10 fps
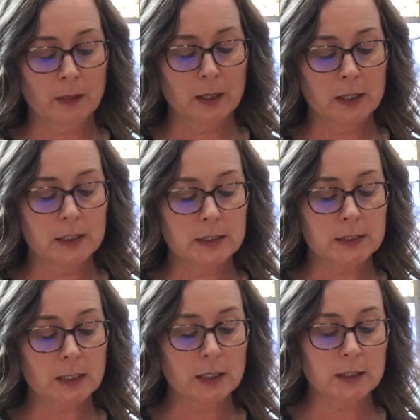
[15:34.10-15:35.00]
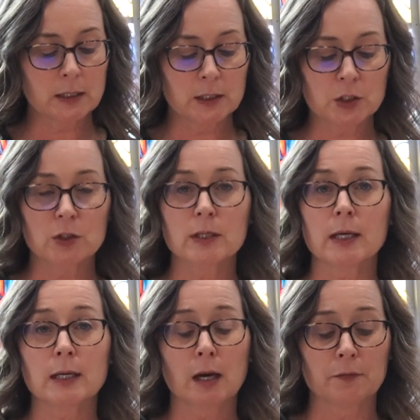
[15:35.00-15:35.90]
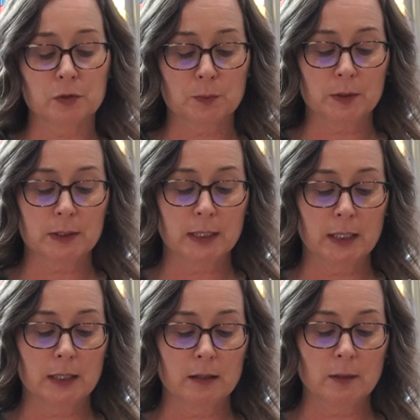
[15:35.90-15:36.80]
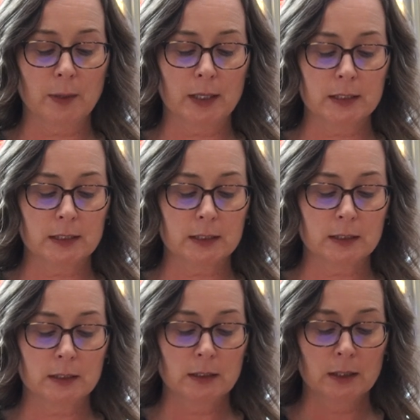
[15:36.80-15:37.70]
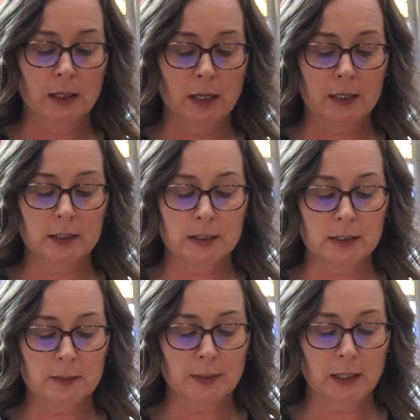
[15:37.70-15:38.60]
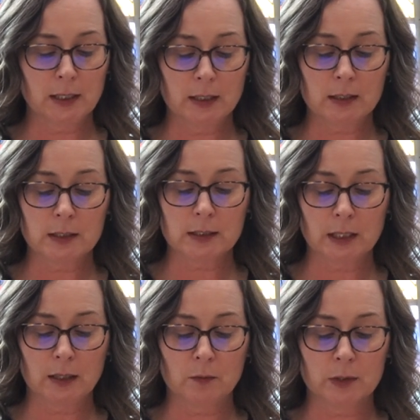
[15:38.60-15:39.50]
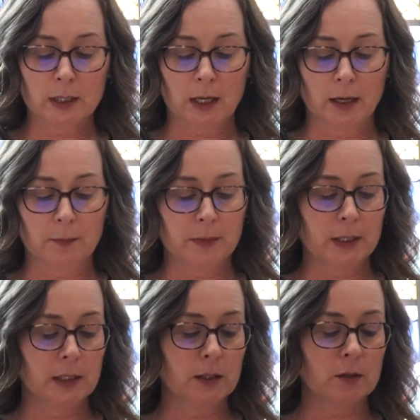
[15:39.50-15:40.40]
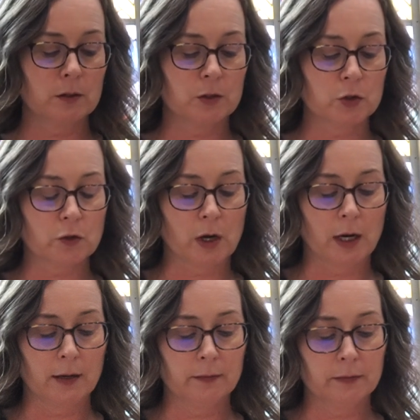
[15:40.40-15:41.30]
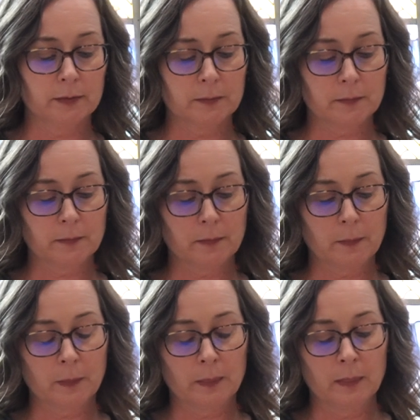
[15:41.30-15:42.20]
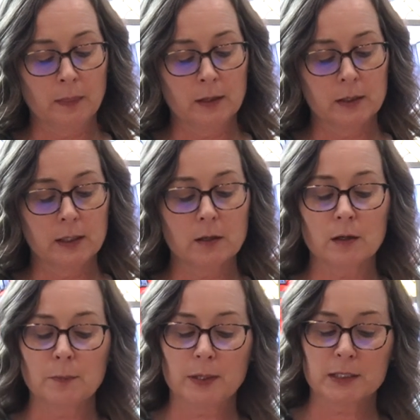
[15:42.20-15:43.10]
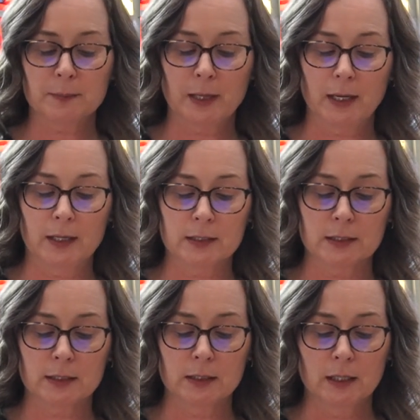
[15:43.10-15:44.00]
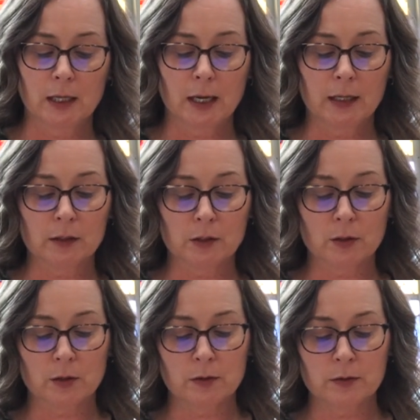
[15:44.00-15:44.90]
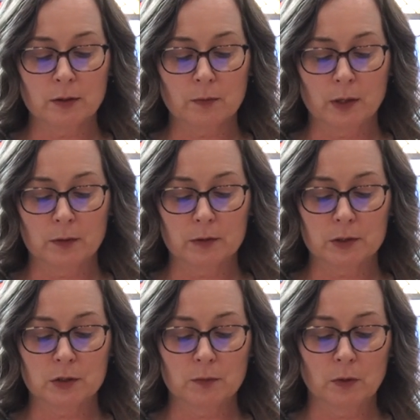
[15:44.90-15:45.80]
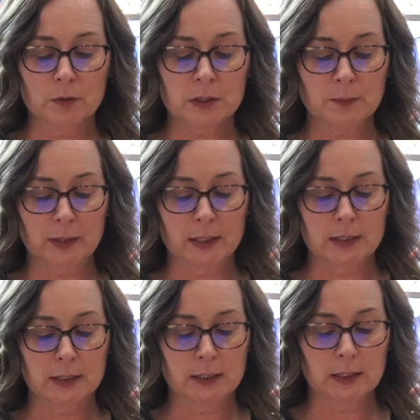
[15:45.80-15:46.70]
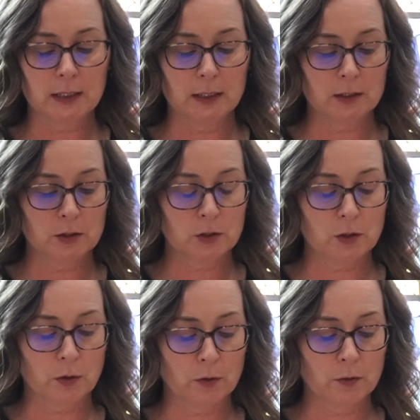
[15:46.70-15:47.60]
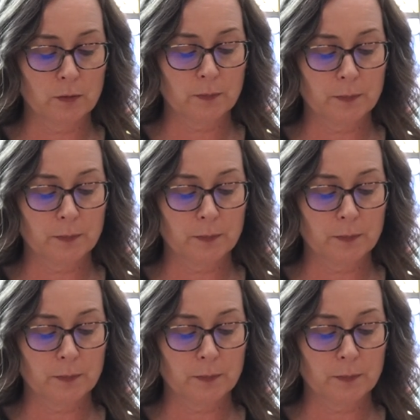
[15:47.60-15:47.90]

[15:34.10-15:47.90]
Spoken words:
he decided he should get comfortable taking the bus and anticipating the day would come that he couldn't drive. He got a bus pass and learned the routes to most places he needed to go.